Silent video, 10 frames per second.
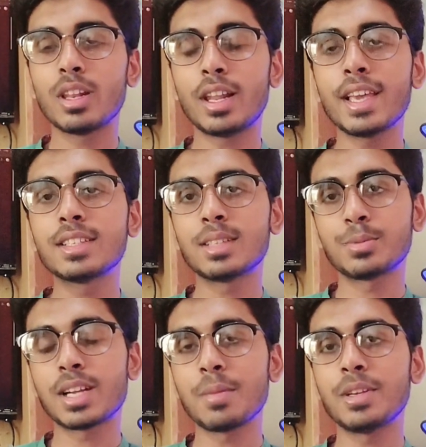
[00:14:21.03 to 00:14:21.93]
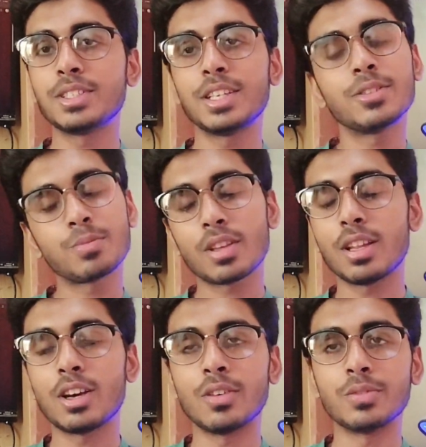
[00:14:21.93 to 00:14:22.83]
Like, subscribe and share.
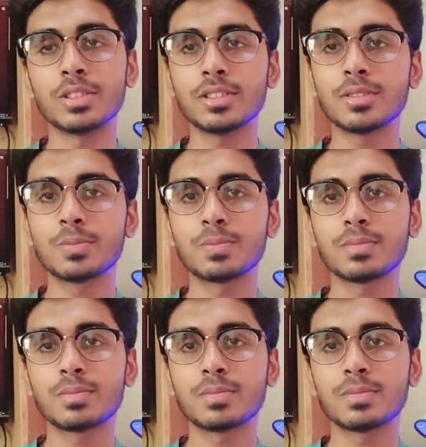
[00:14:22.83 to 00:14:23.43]
Allah Hafiz.